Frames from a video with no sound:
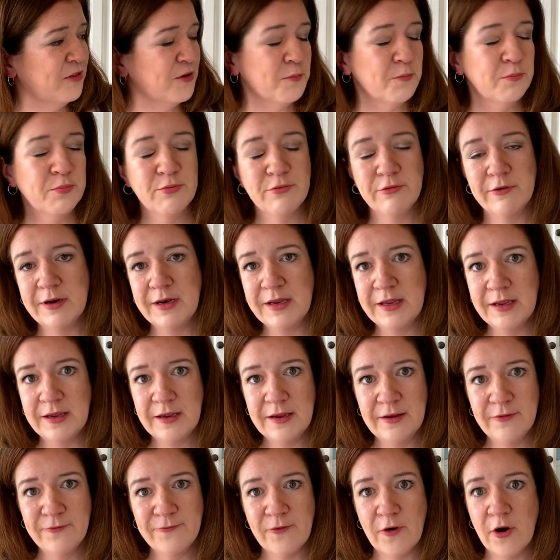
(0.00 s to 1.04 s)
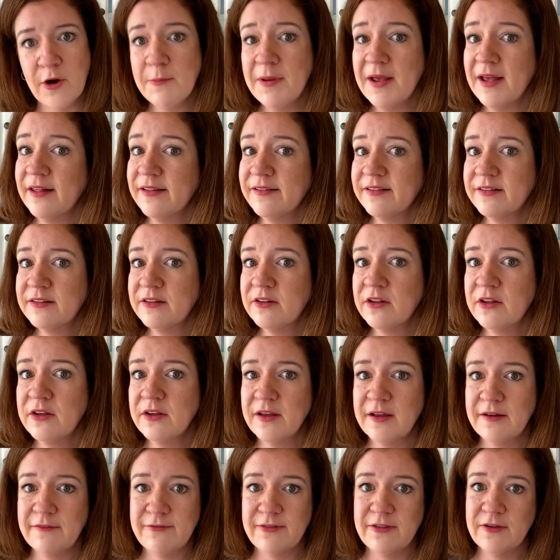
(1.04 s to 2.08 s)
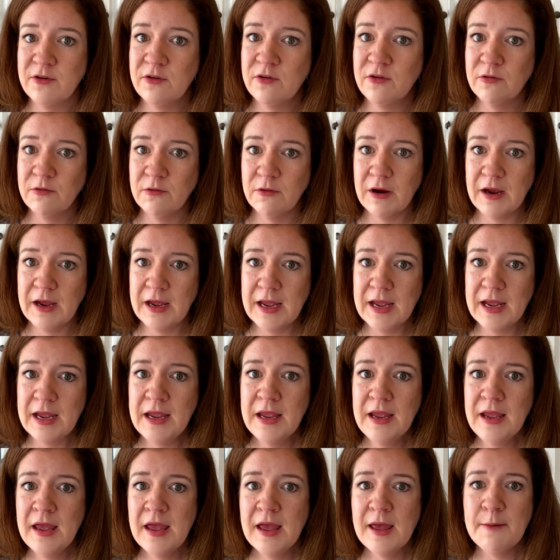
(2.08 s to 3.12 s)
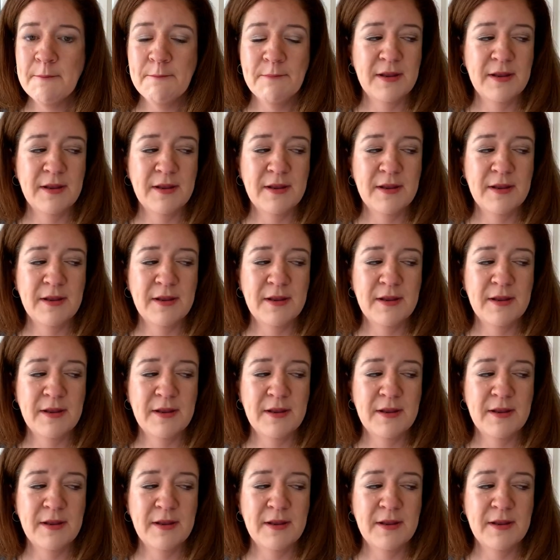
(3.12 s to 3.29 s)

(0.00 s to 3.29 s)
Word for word: the pretty farmhouse look of the gray,